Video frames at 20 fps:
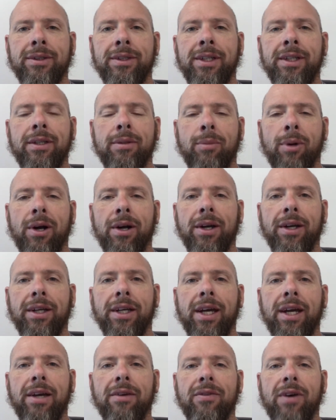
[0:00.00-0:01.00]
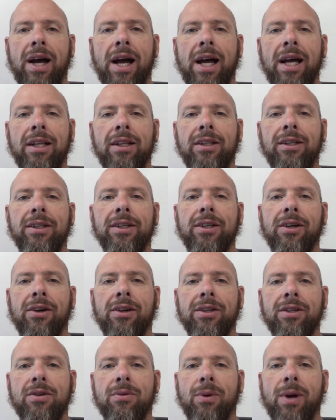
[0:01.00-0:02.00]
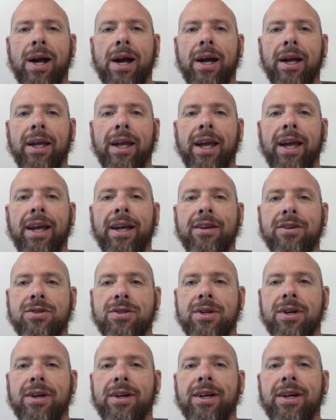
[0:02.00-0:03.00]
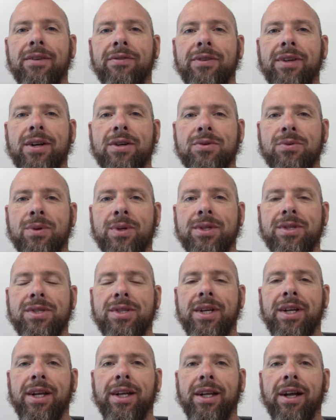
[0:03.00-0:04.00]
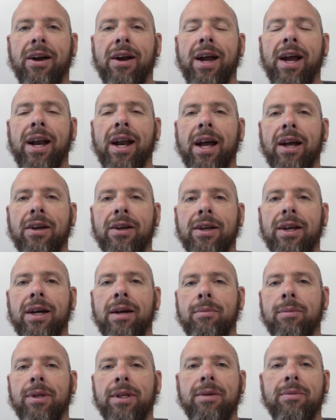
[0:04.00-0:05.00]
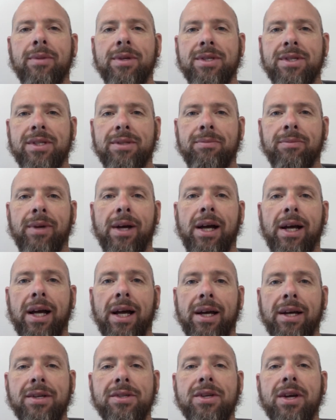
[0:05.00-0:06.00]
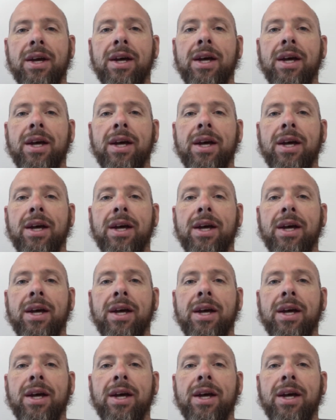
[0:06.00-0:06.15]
In the bargain cave, I look on the rack, and sure enough, there's one sitting there, and I could not believe my eyes.